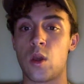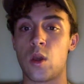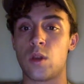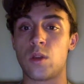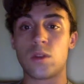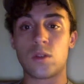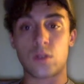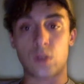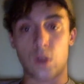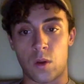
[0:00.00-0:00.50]

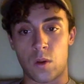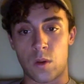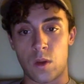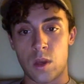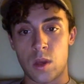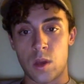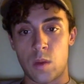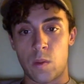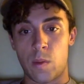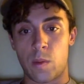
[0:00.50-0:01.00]
So,
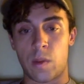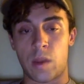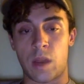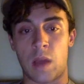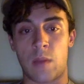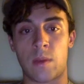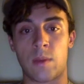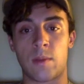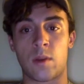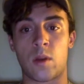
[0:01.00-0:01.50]
we will not
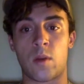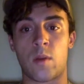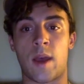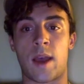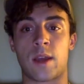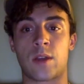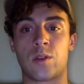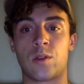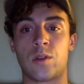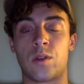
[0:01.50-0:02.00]
be able to go
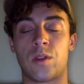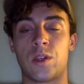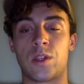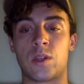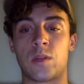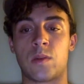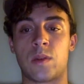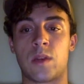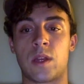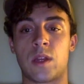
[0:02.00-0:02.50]
back to
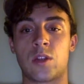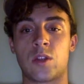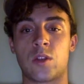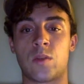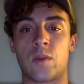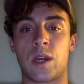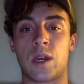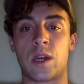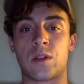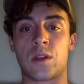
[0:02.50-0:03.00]
Unleashing Potential,
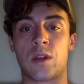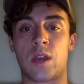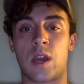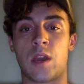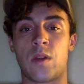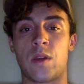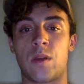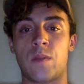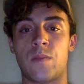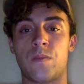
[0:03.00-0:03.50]
Patrick
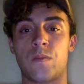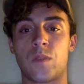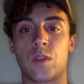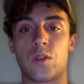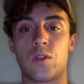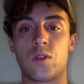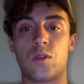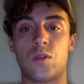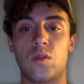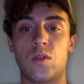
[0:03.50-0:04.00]
Henry,
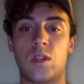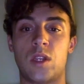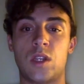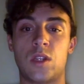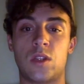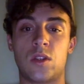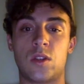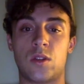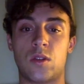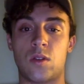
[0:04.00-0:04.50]
to
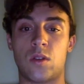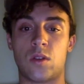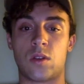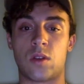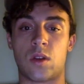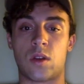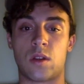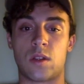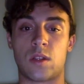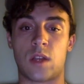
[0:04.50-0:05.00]
teach the students
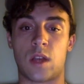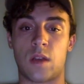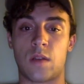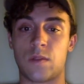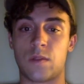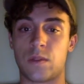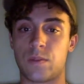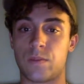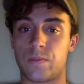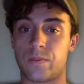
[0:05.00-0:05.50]

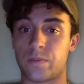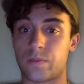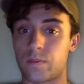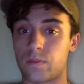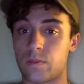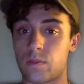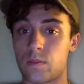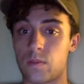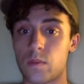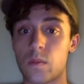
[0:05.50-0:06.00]
ourselves.
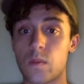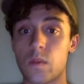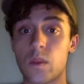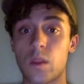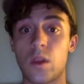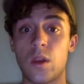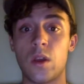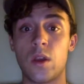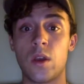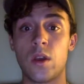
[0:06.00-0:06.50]

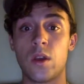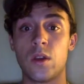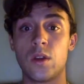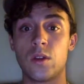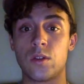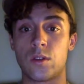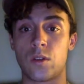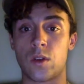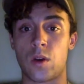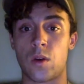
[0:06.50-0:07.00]

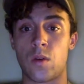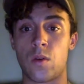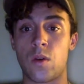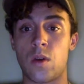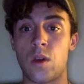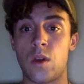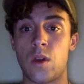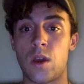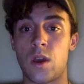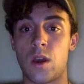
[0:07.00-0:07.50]
So,
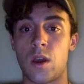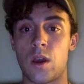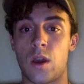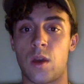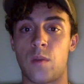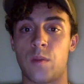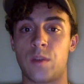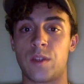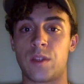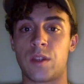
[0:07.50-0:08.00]

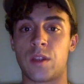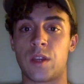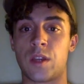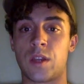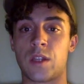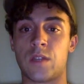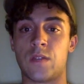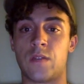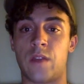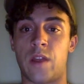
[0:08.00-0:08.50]
um, we still think
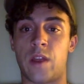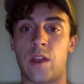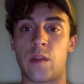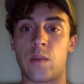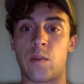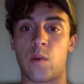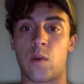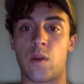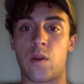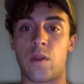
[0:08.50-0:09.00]
it's very
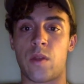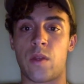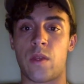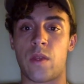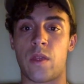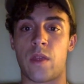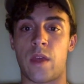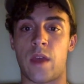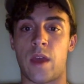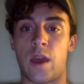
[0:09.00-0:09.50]
important
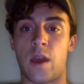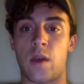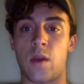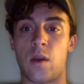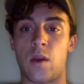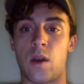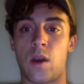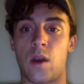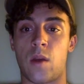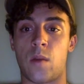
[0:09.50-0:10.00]
that
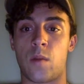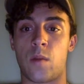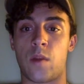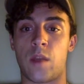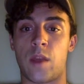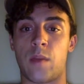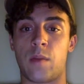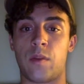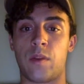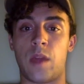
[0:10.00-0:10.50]
um, we're
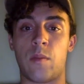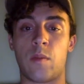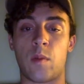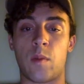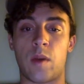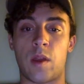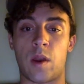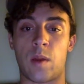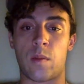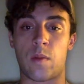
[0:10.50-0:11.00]
able to implement our